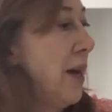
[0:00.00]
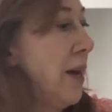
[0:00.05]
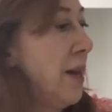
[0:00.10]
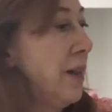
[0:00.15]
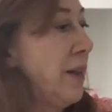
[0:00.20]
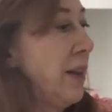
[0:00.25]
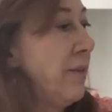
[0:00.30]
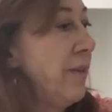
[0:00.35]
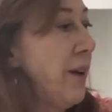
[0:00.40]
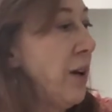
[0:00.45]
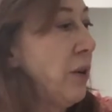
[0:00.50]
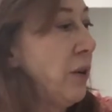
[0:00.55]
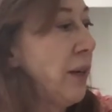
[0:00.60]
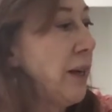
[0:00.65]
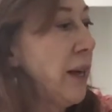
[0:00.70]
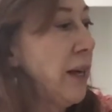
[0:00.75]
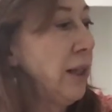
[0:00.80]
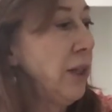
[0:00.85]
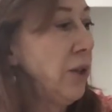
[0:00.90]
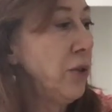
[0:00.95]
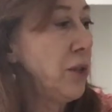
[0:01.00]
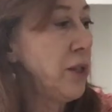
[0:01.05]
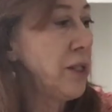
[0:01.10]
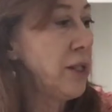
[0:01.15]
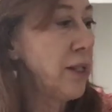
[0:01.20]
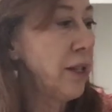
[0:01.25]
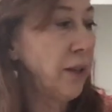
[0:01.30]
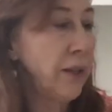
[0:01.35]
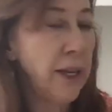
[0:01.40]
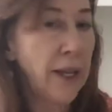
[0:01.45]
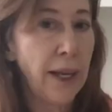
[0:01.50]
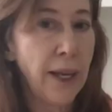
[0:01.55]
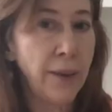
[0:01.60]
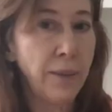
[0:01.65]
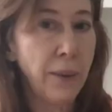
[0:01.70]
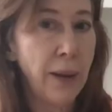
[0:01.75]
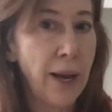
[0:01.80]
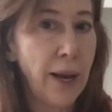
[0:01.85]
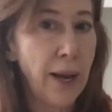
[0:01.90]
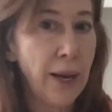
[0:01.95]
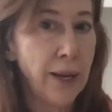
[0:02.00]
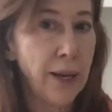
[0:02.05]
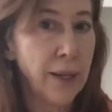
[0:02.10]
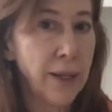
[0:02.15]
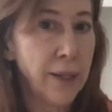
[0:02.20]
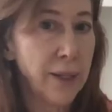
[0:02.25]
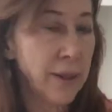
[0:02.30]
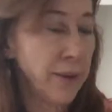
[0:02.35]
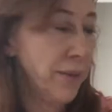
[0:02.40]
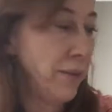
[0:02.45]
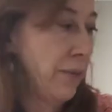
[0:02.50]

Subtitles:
They found King Louie still eating bananas.